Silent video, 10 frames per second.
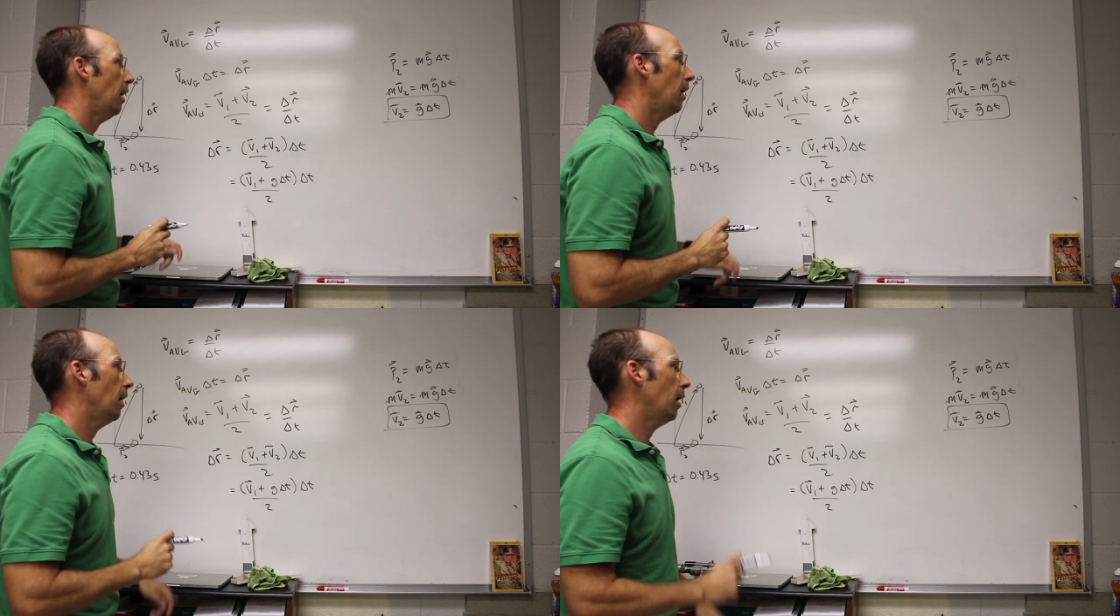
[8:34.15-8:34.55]

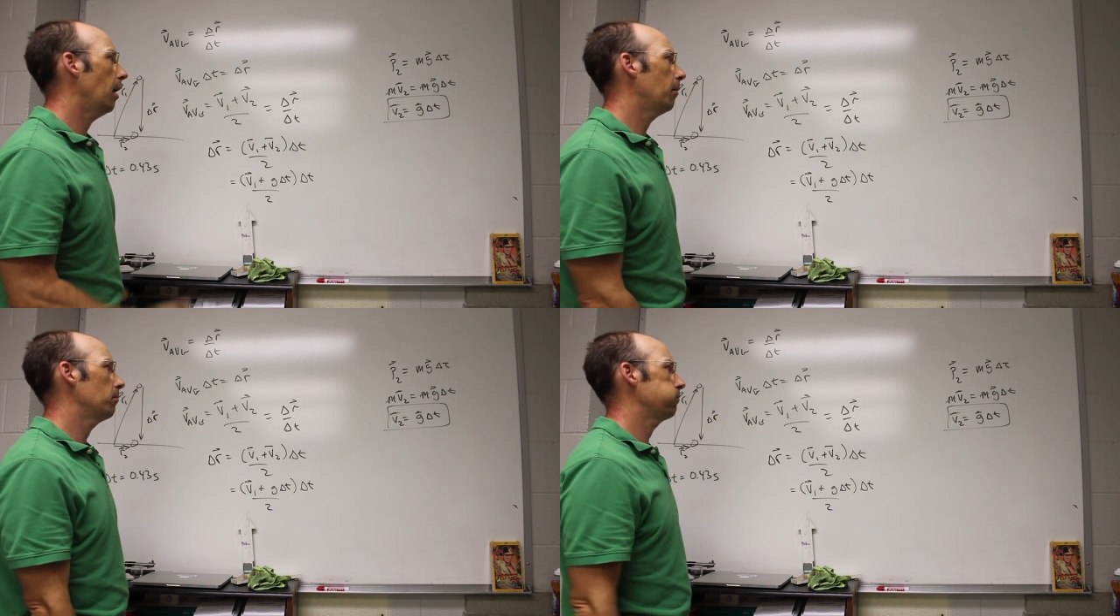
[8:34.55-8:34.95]

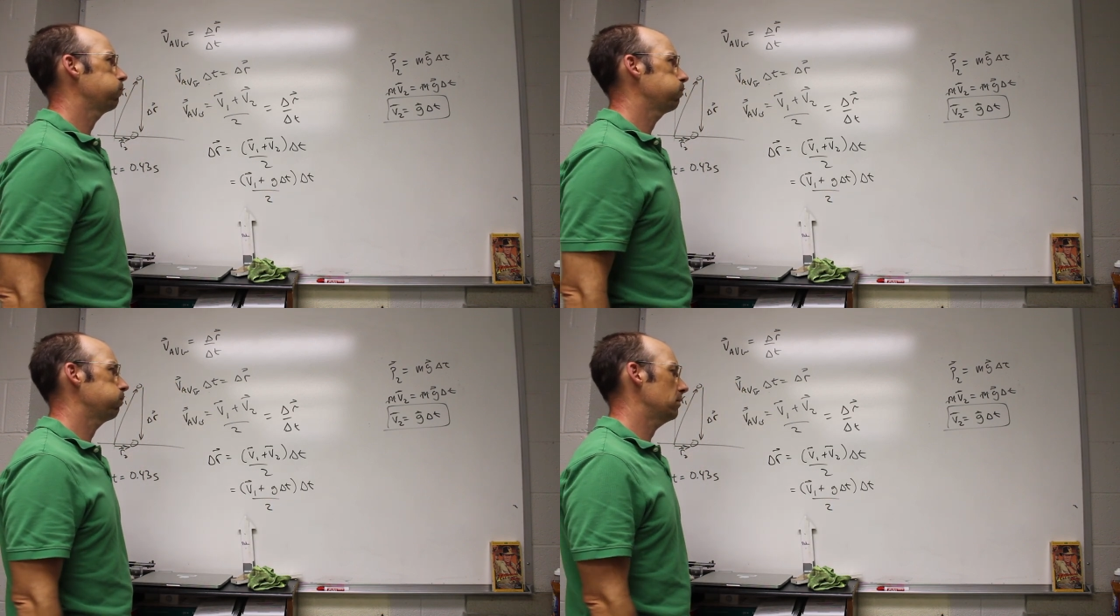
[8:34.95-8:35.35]
Um,
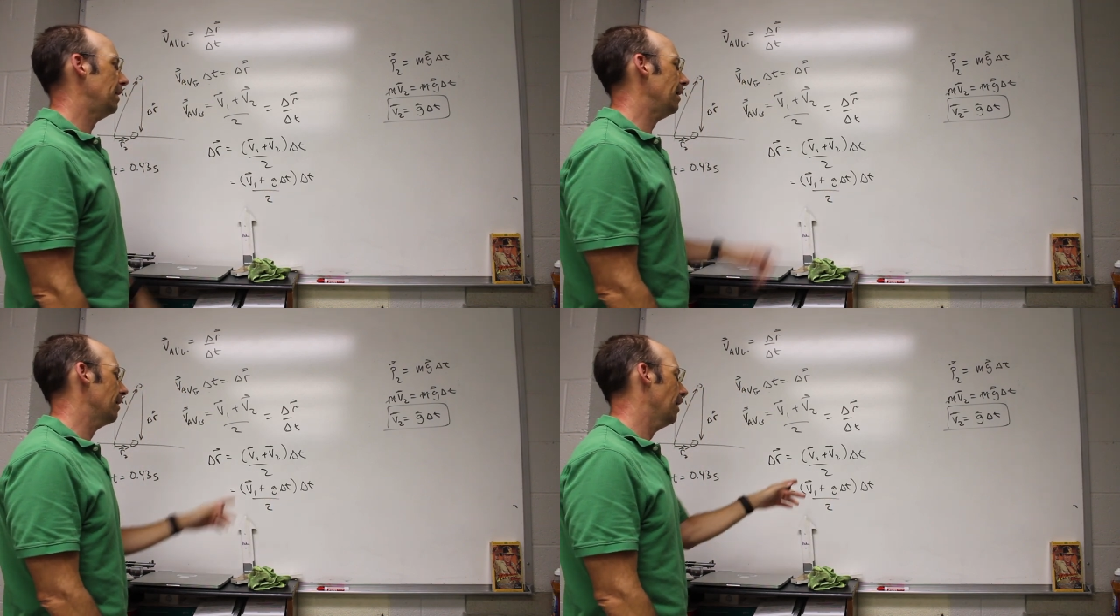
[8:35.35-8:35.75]

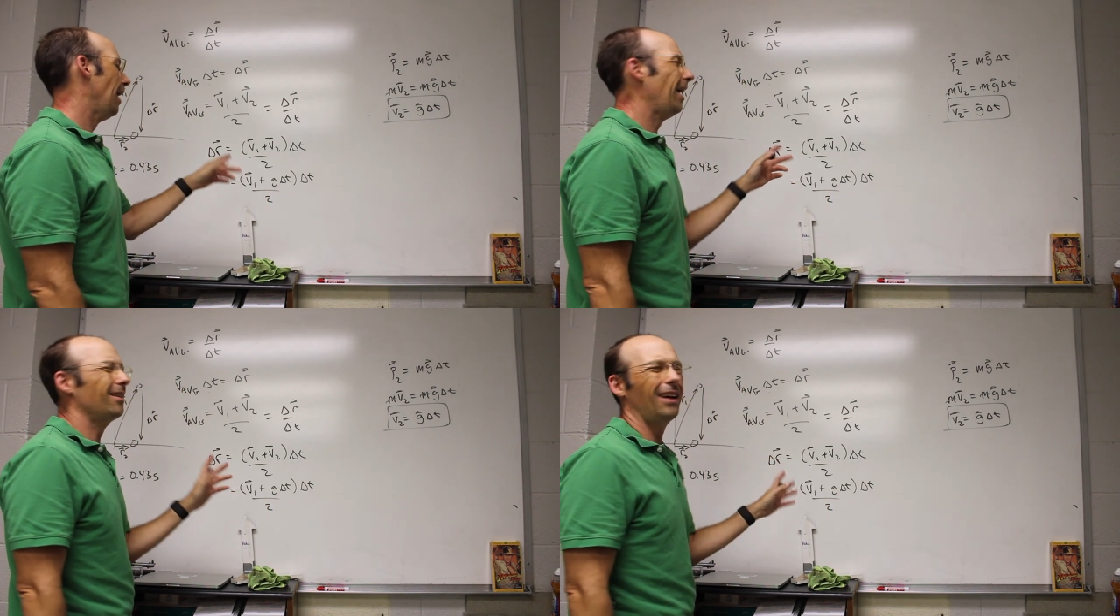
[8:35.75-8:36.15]
that
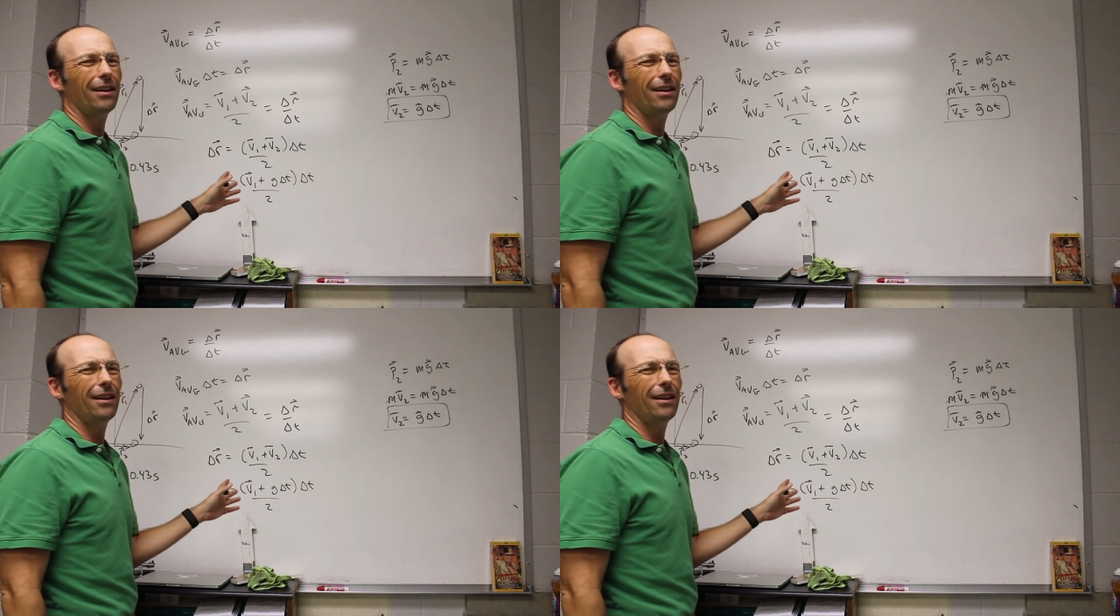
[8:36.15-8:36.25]
I,